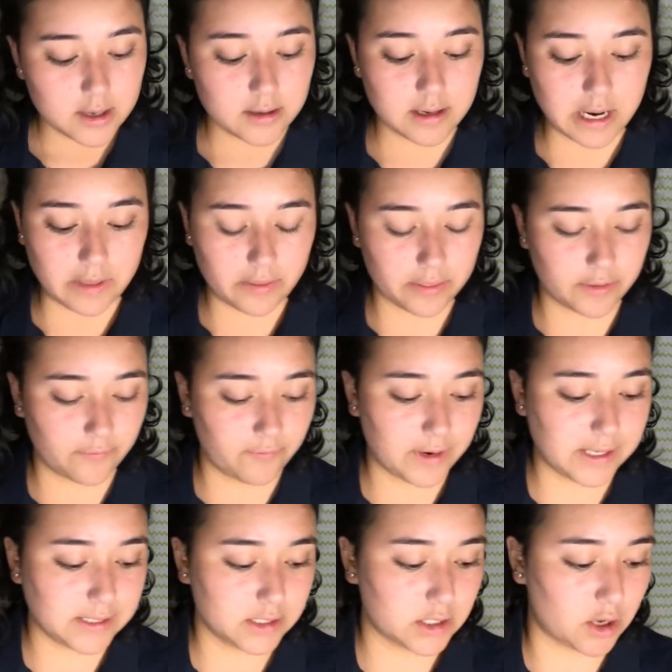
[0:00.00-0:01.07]
Now that the
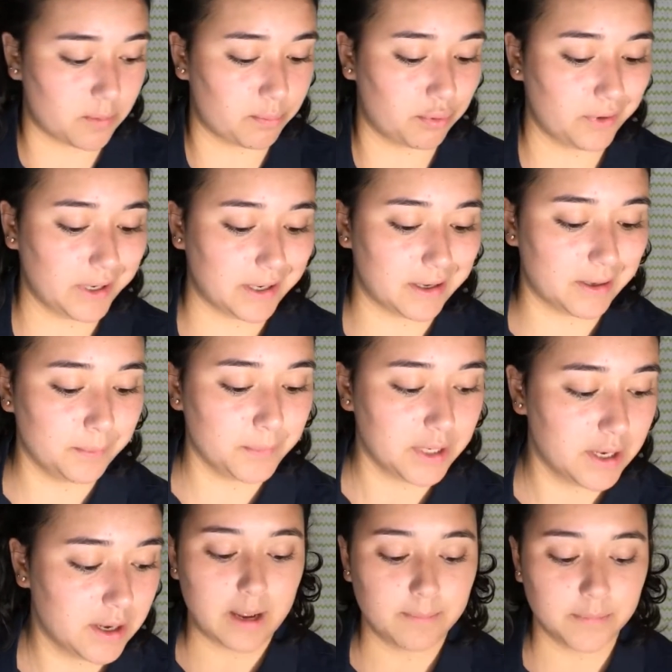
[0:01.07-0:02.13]
face is all primed,
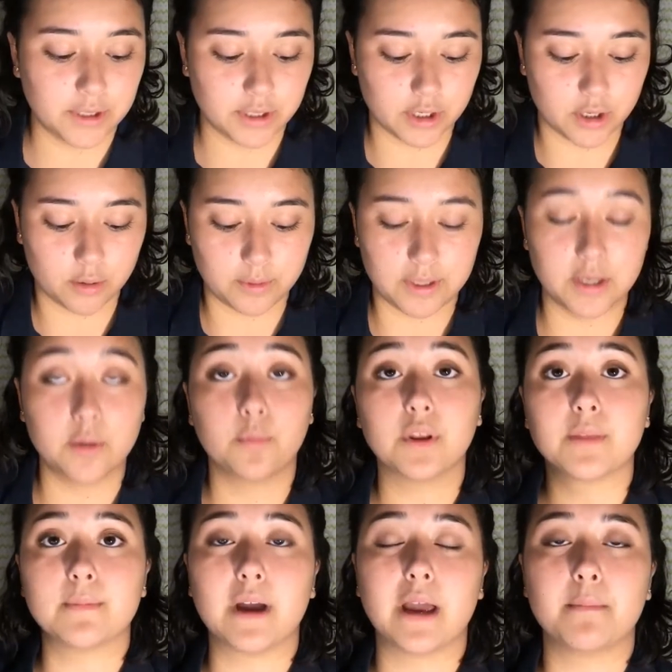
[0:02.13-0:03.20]
I'm gonna go in
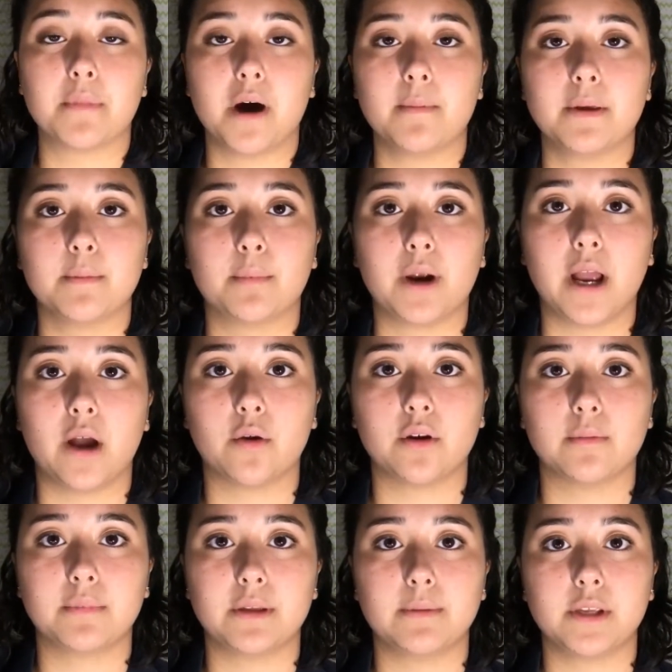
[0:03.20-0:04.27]
with my Bobbi Brown
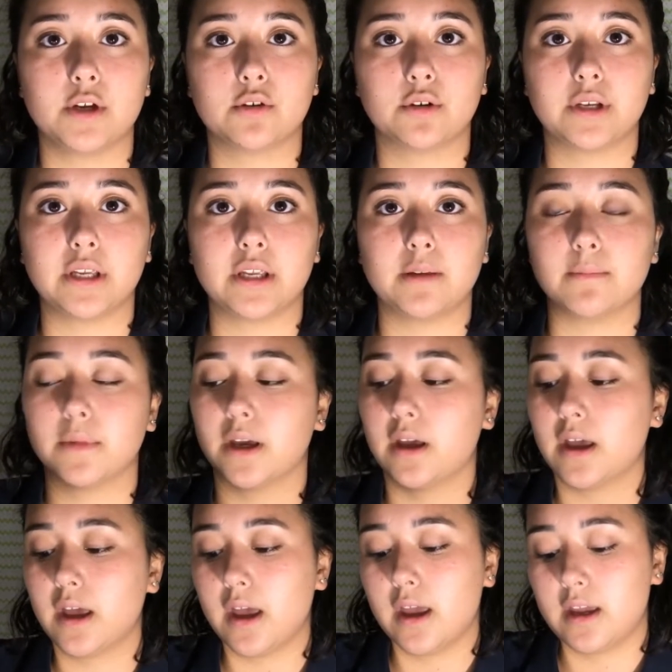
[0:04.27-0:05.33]
BB cream
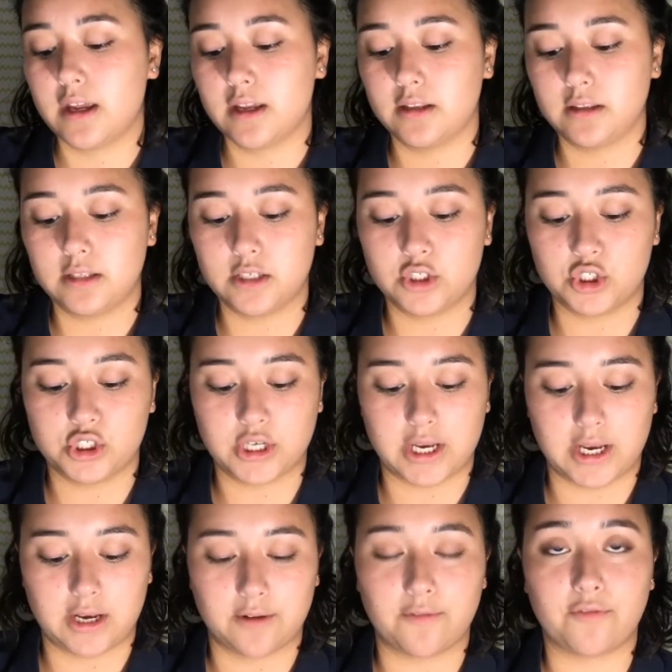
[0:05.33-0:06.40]
in the
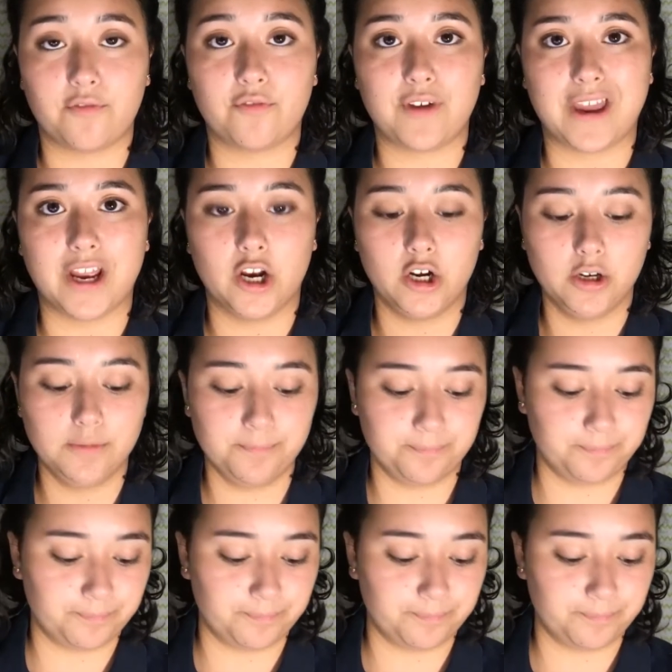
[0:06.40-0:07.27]
shade Fair.